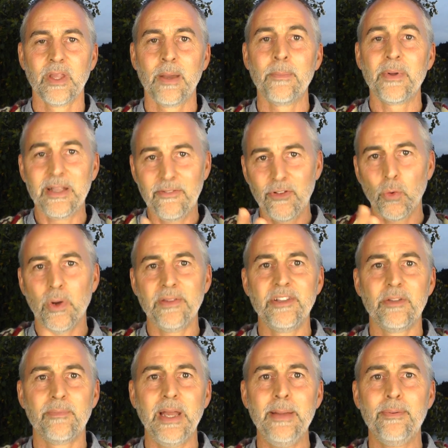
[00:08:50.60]
But if you're one of
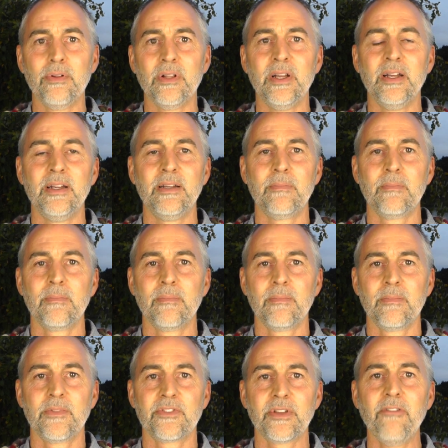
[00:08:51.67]
these people
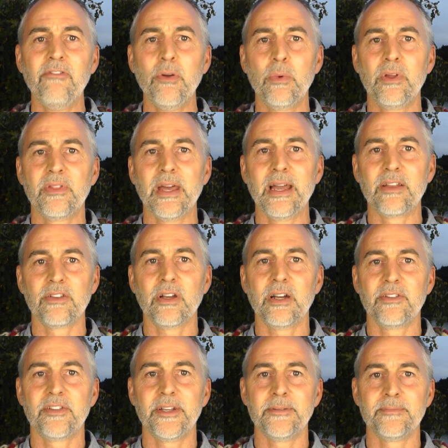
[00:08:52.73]
suffering with
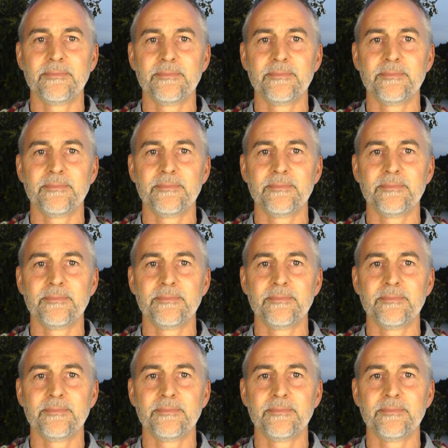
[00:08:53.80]
anxiety,